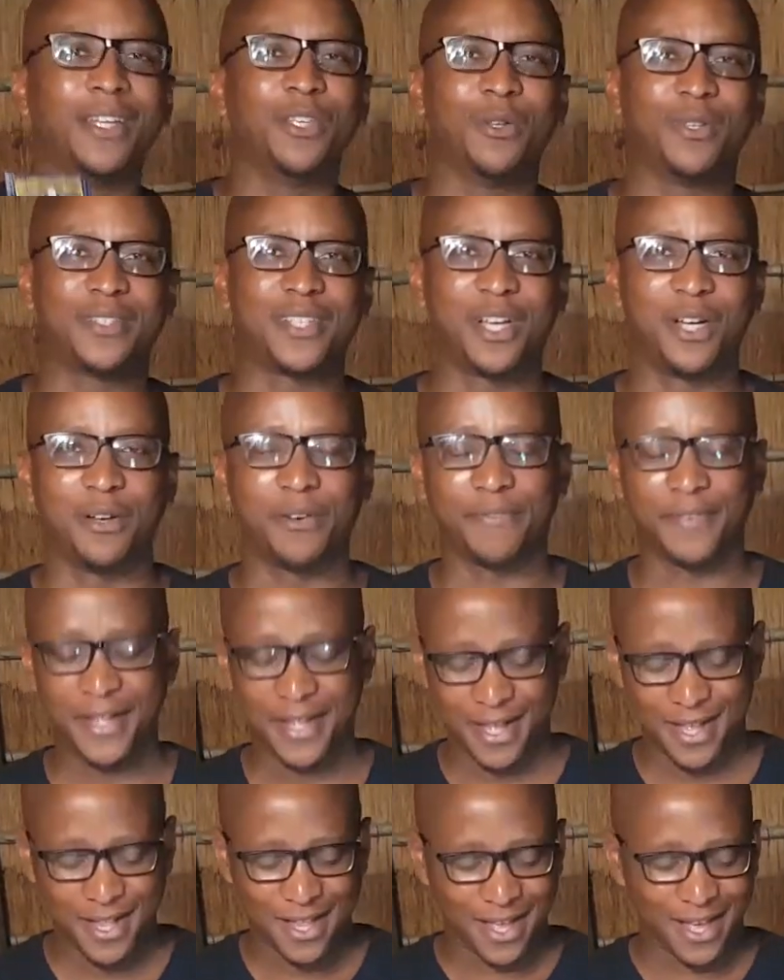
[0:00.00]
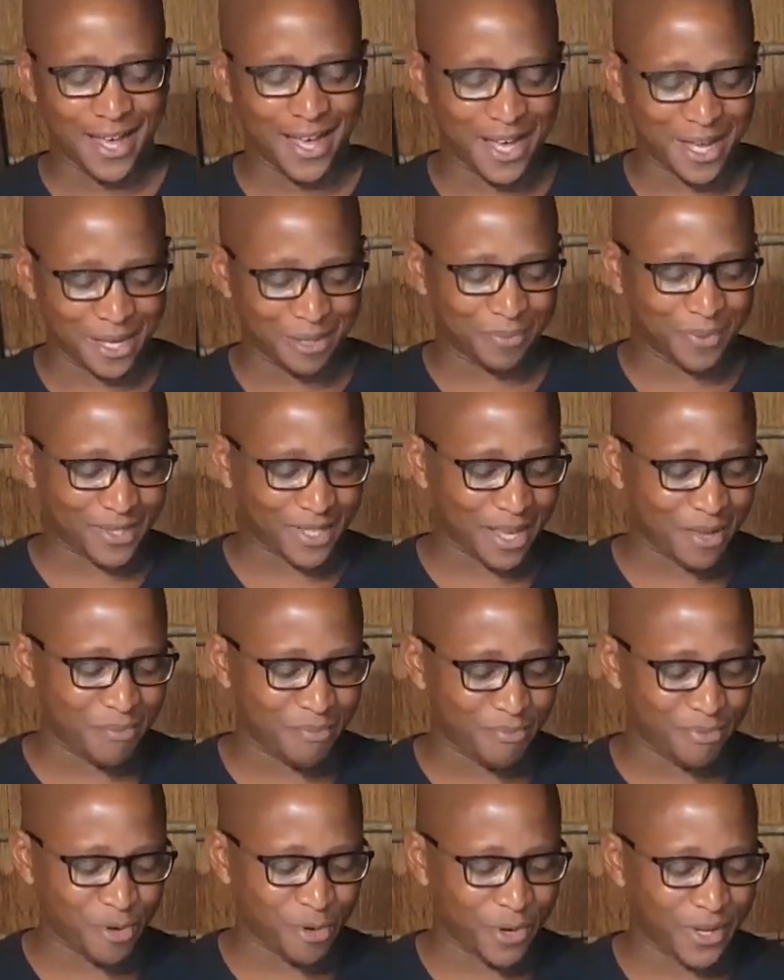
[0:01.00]
yourself some
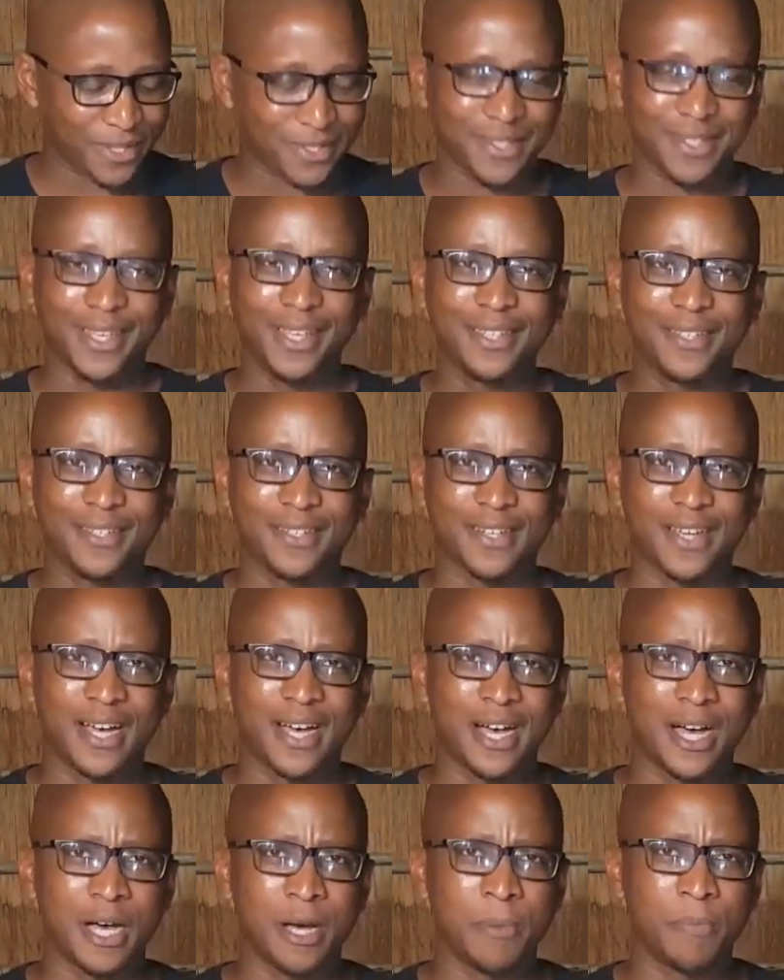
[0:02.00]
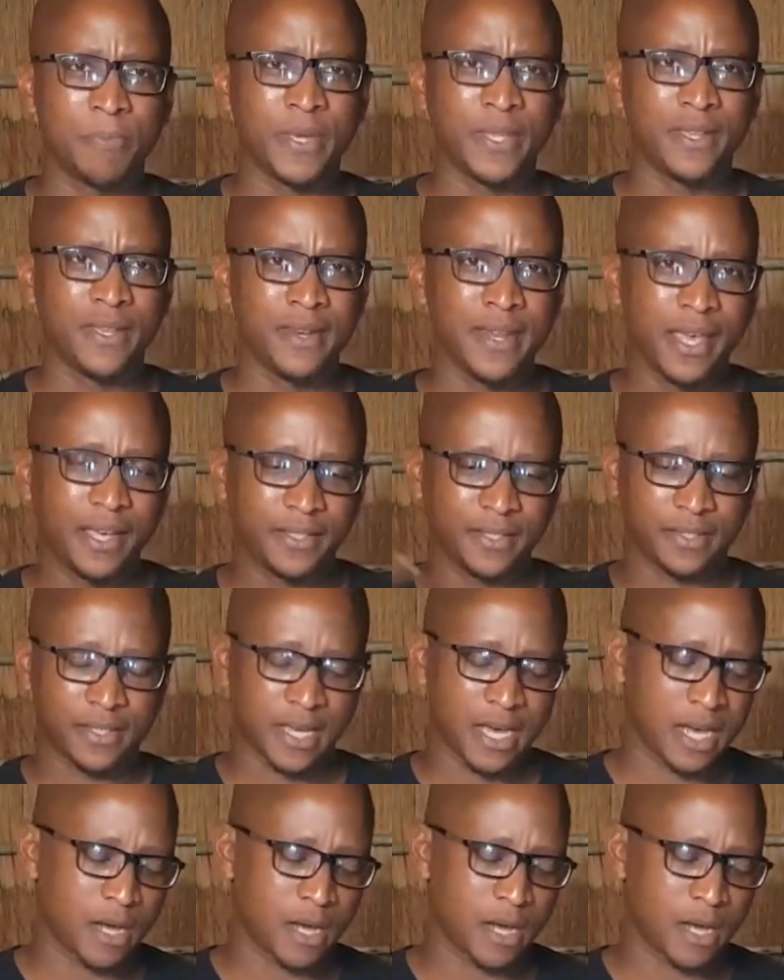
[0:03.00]
brewer's yeast. In the next